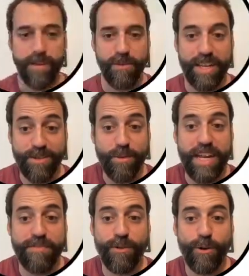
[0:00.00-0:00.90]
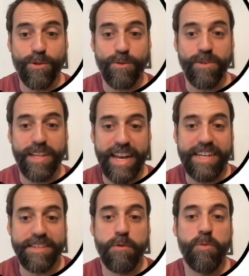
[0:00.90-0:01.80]
All right, so then of course, the
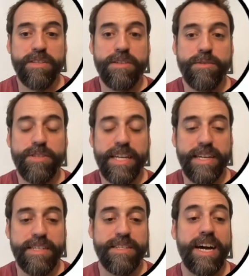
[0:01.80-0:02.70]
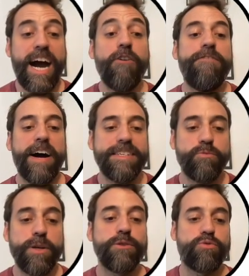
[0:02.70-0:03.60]
next thing we wanted to see is how fast
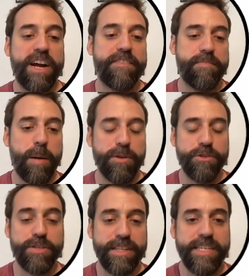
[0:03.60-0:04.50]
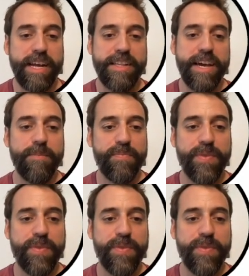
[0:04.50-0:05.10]
we could drive the bubbles using this idea.